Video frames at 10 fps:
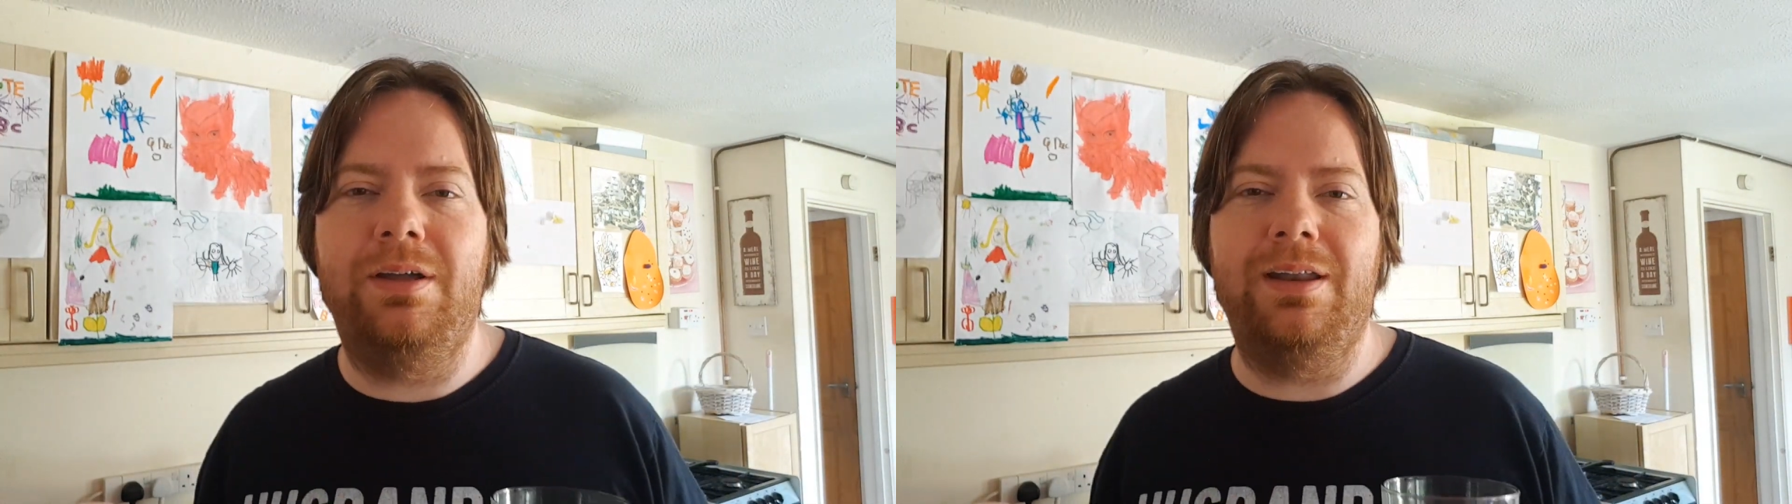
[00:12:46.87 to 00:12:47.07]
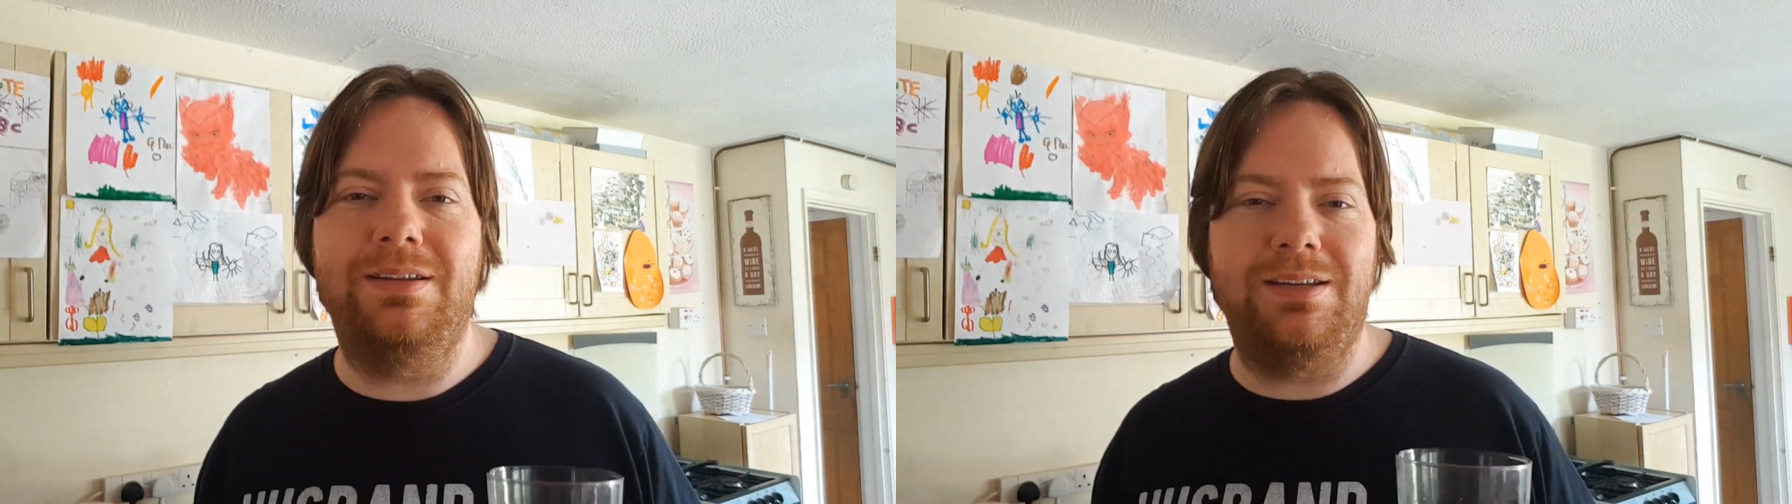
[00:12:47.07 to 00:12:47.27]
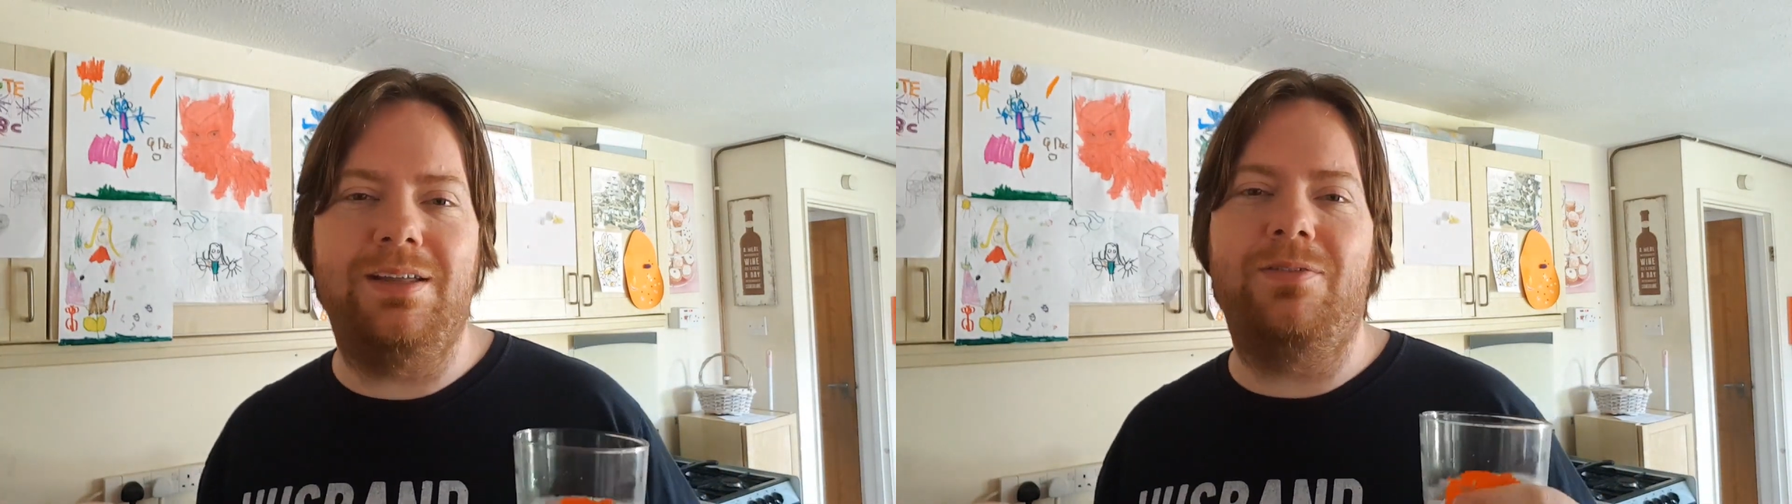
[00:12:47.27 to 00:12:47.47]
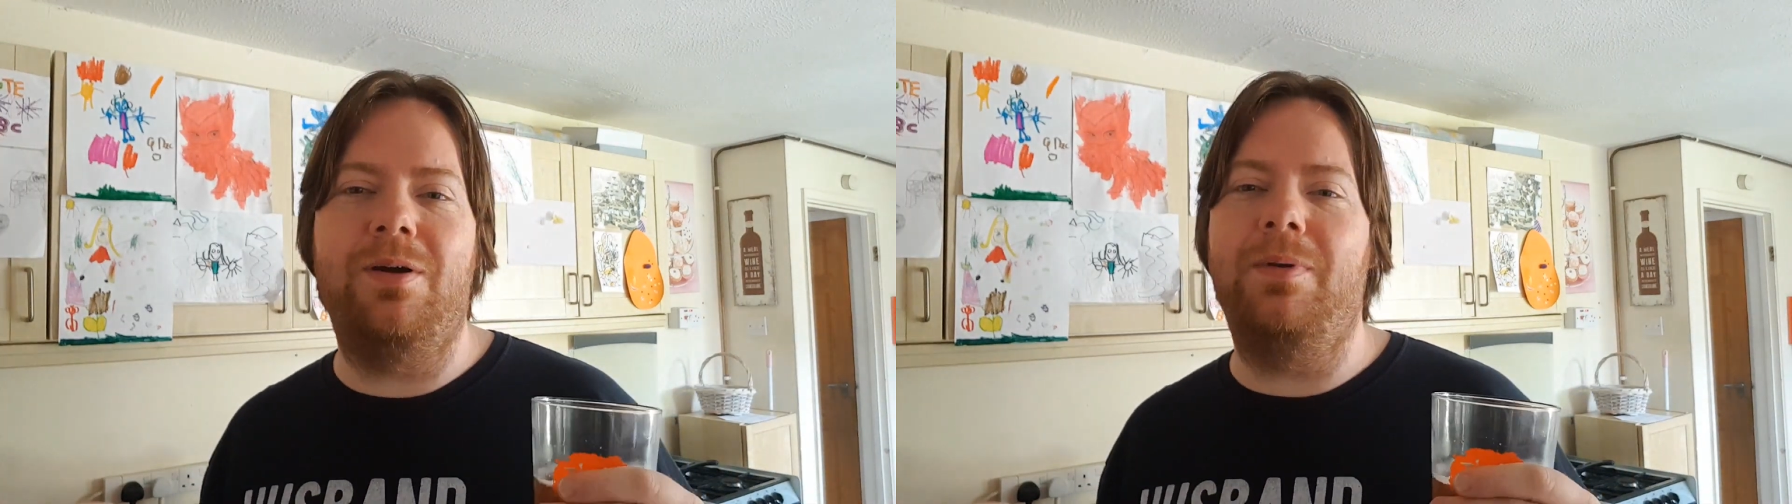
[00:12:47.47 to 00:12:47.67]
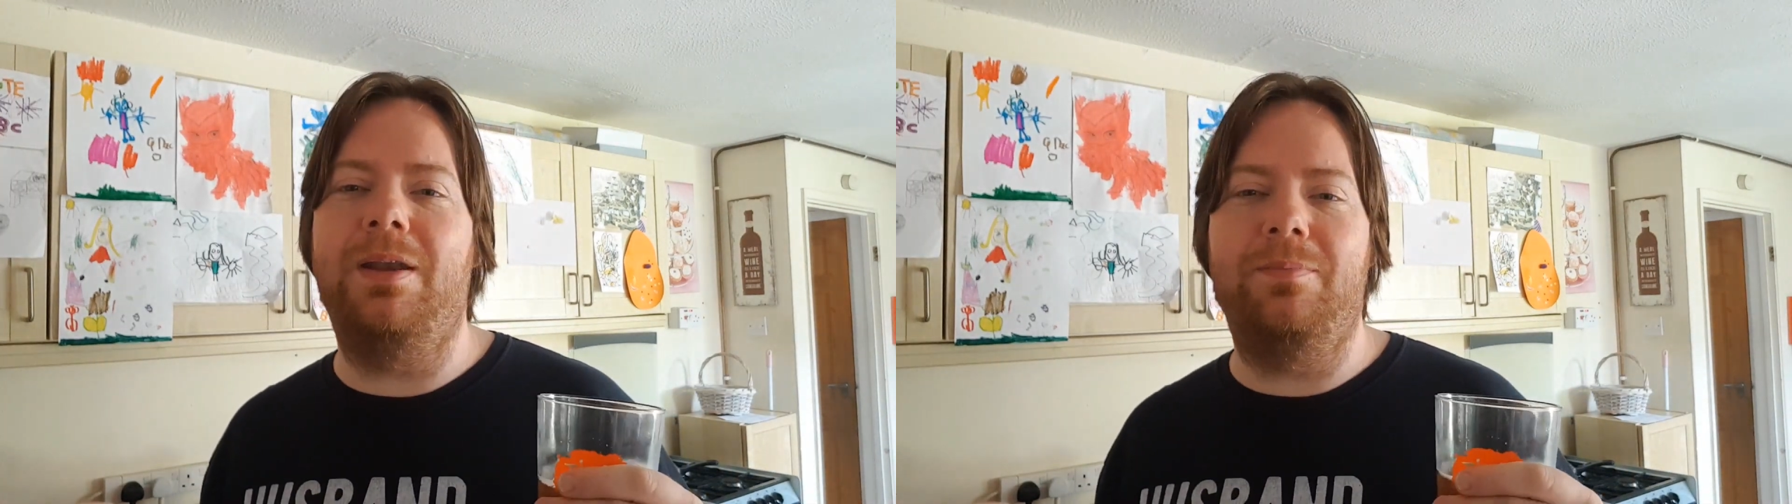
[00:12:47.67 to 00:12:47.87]
and actually get the right
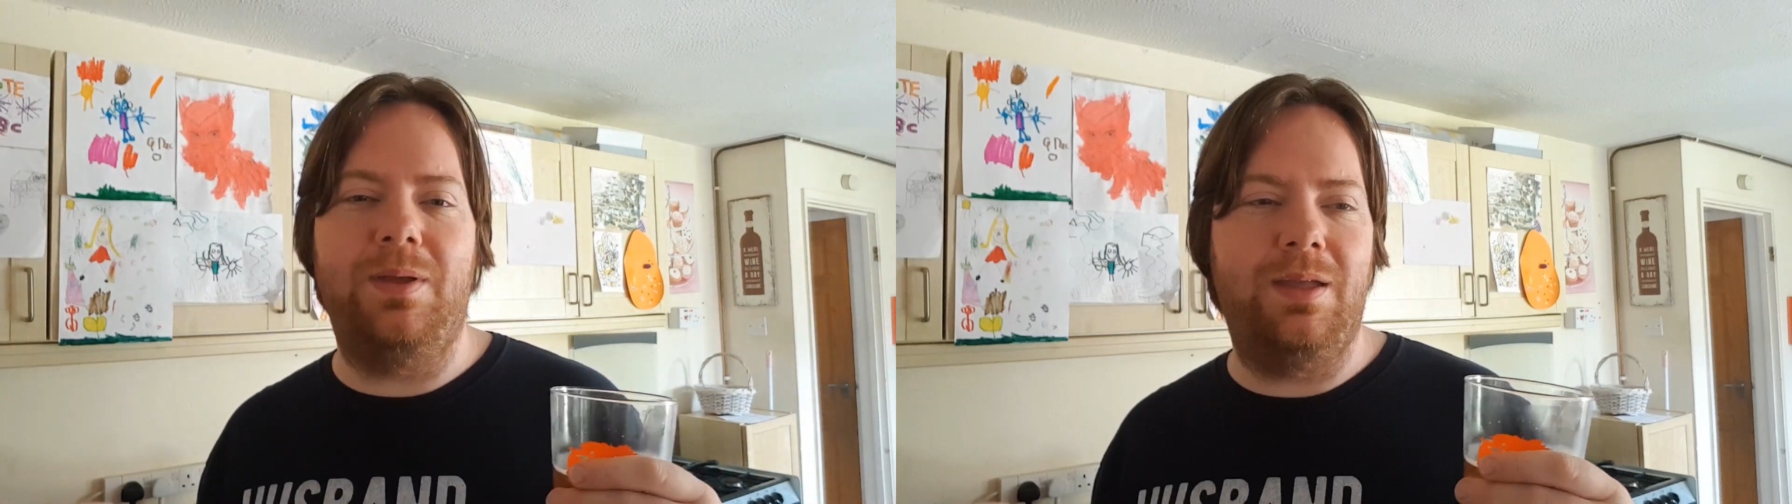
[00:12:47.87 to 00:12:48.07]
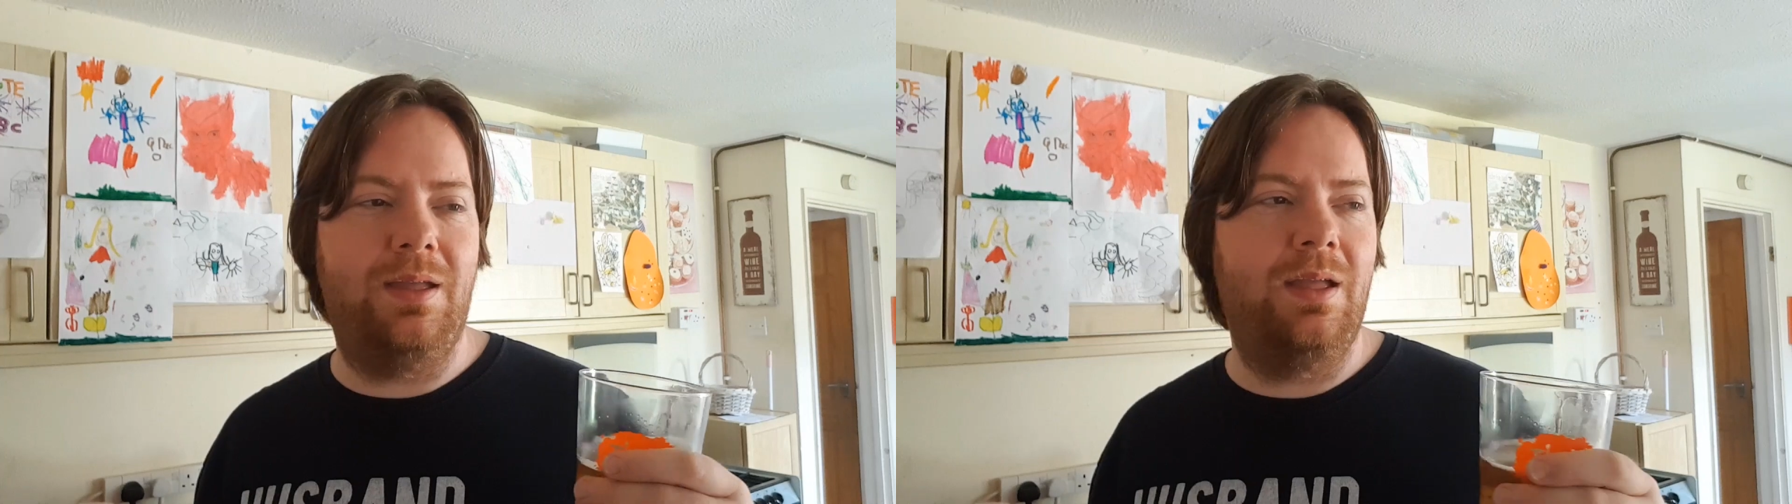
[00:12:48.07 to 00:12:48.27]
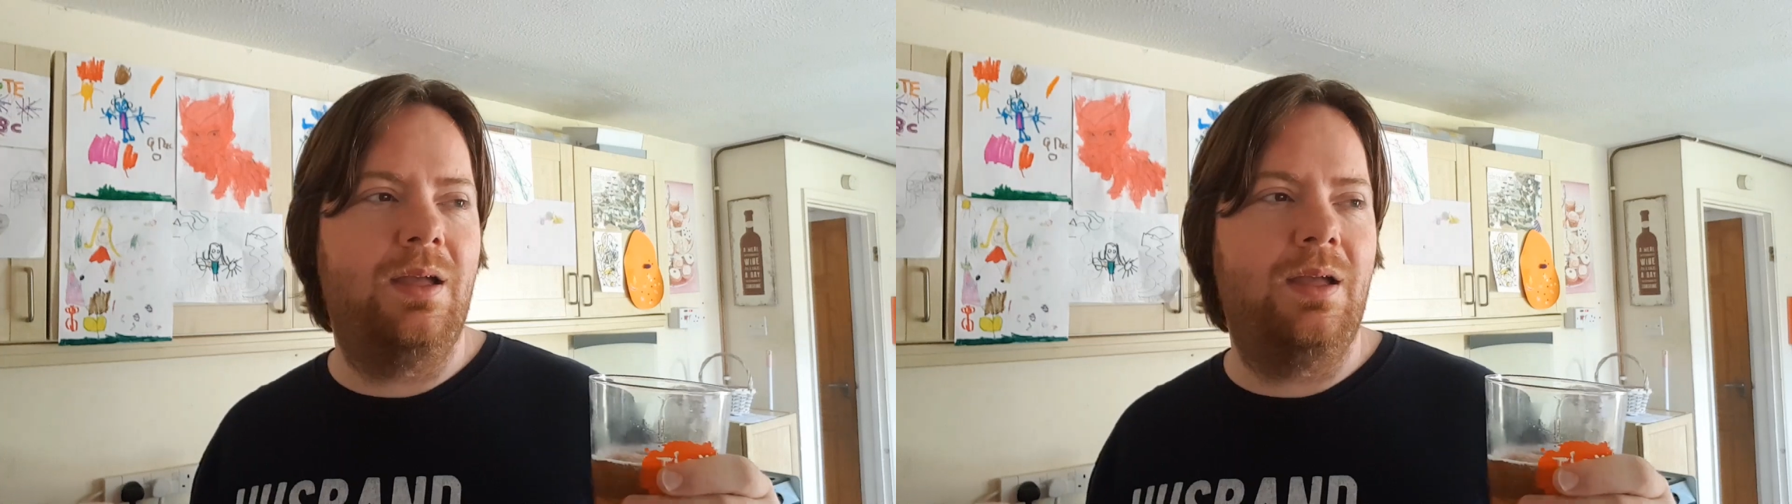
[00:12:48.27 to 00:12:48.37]
amount of beer,